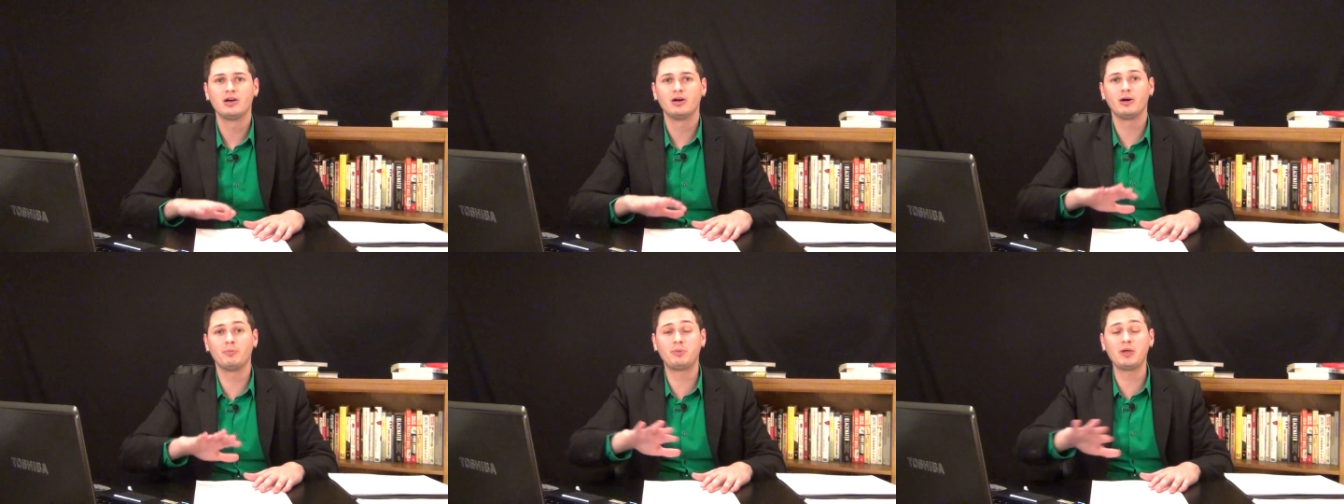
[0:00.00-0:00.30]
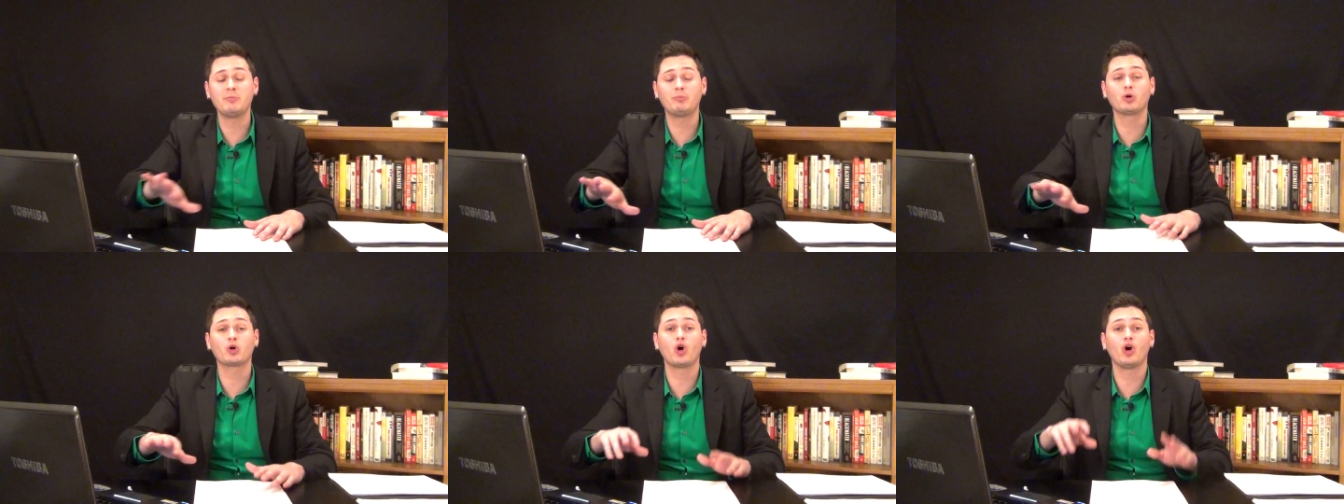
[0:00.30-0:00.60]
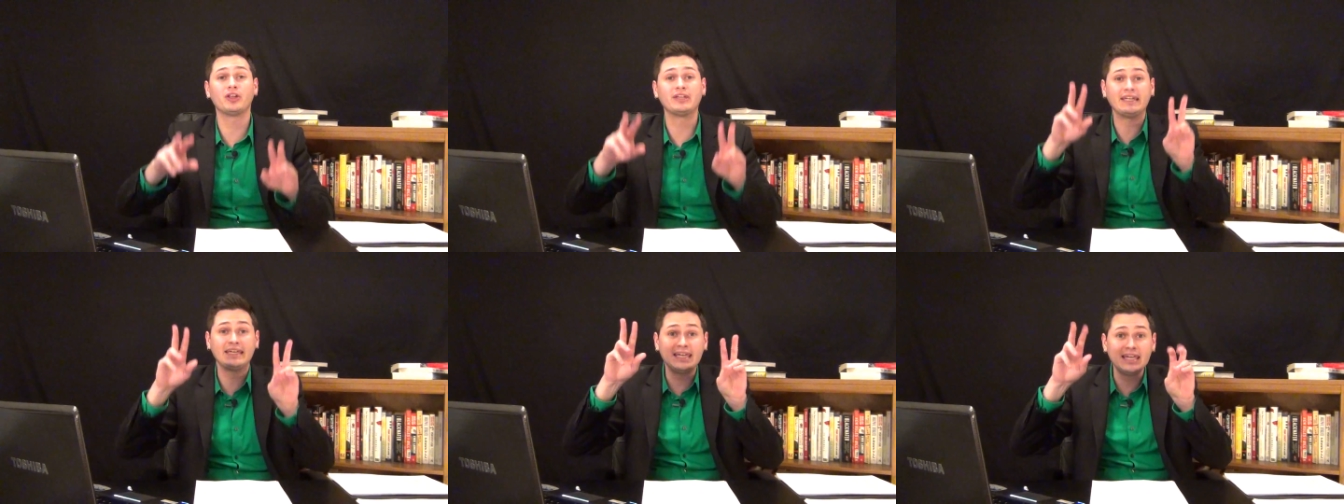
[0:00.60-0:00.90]
of people
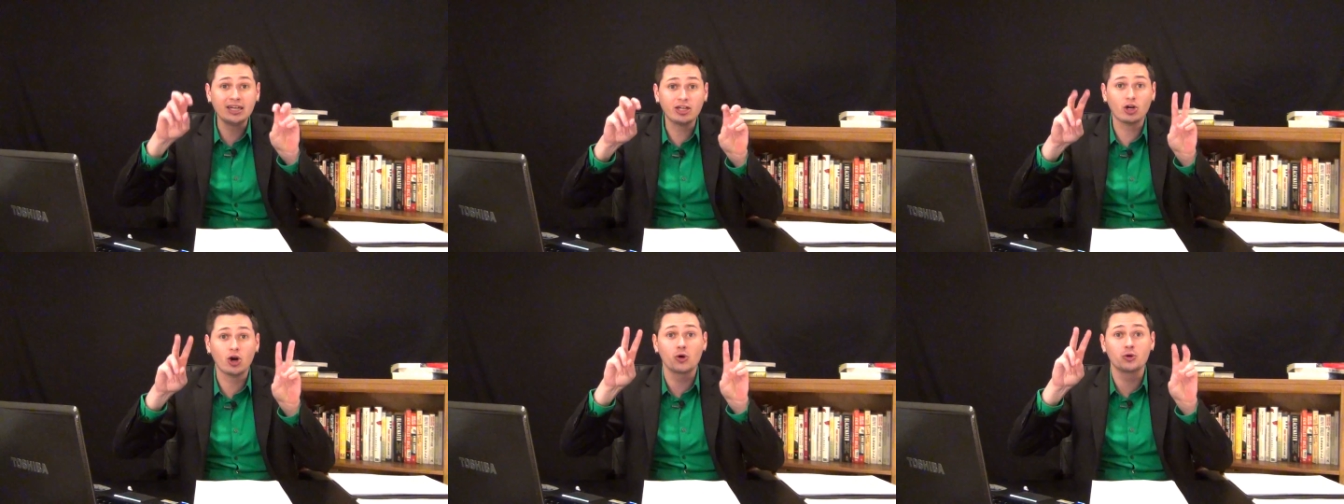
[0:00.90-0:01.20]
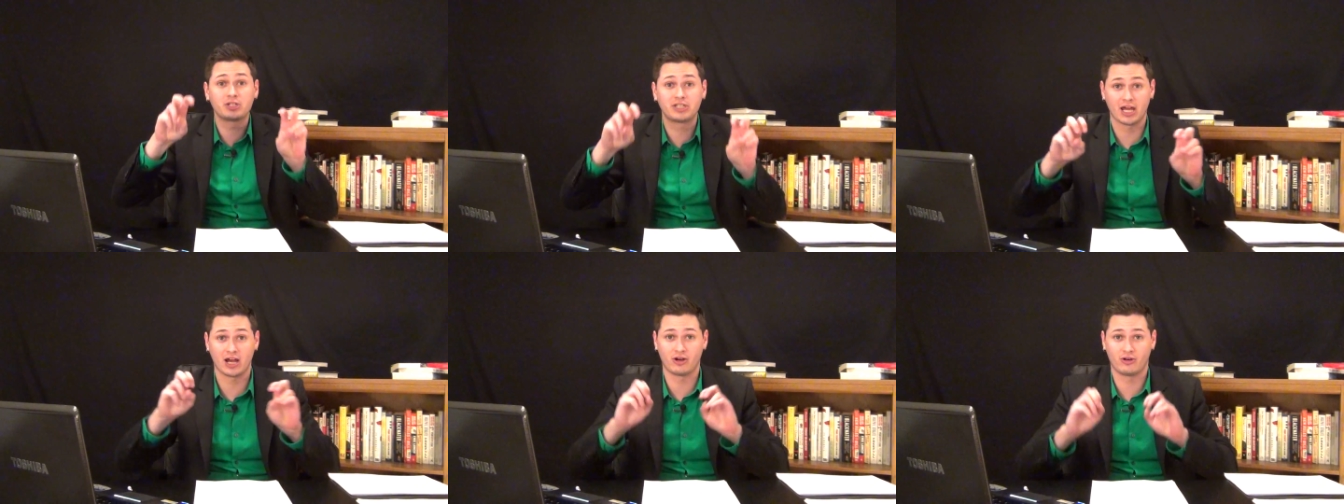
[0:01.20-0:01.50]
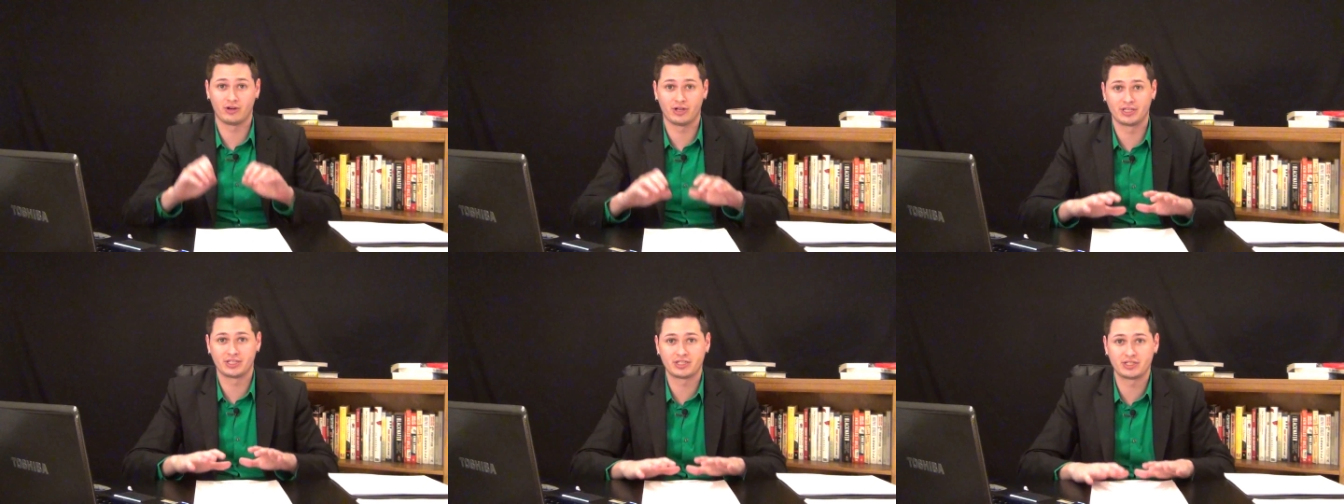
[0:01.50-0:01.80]
called eco
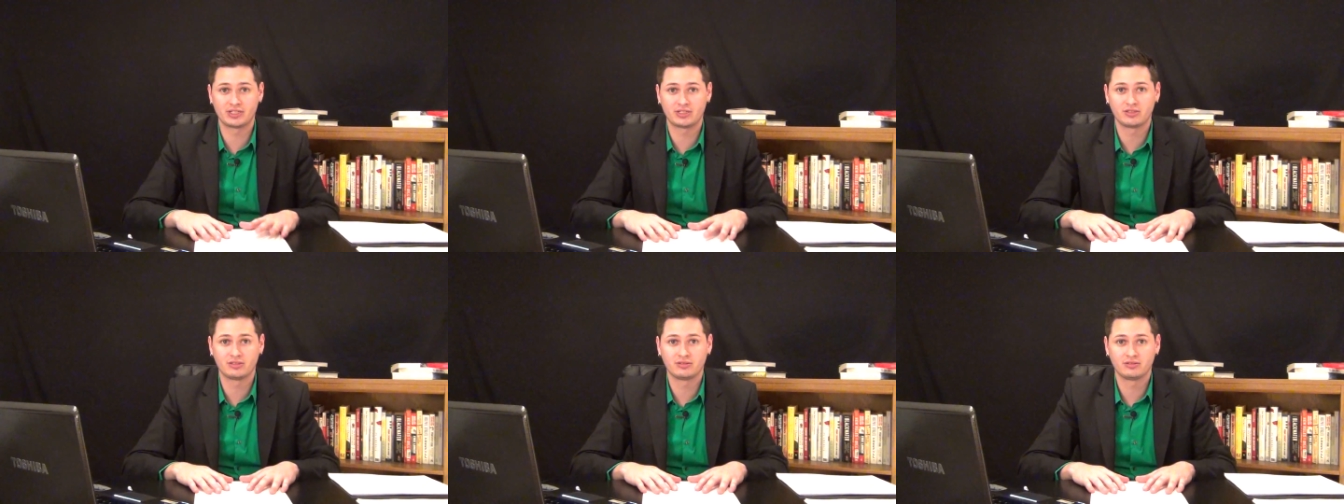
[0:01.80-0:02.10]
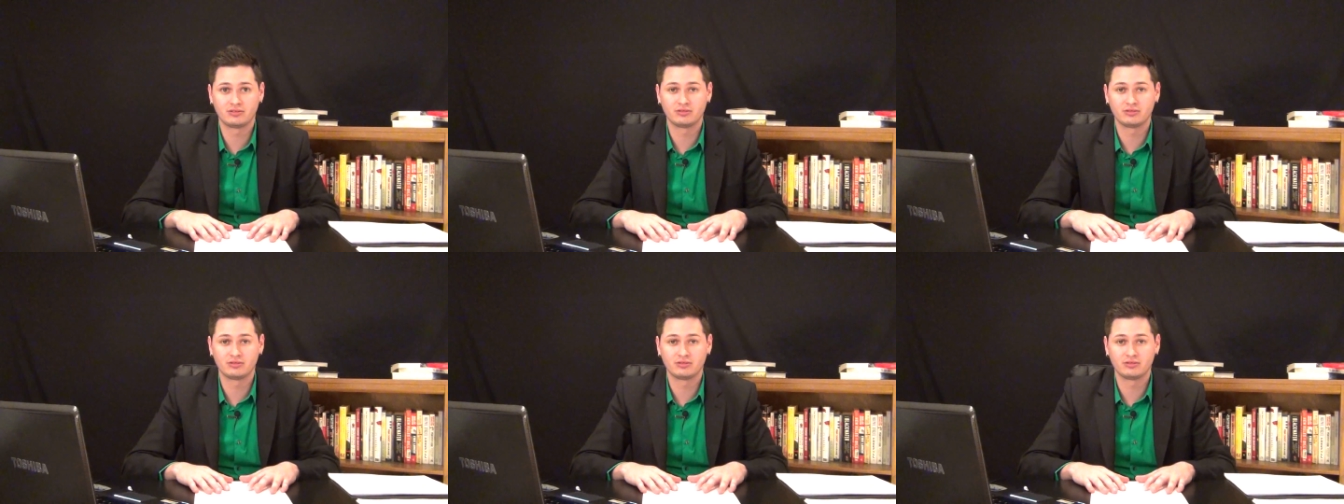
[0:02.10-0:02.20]
terrorists.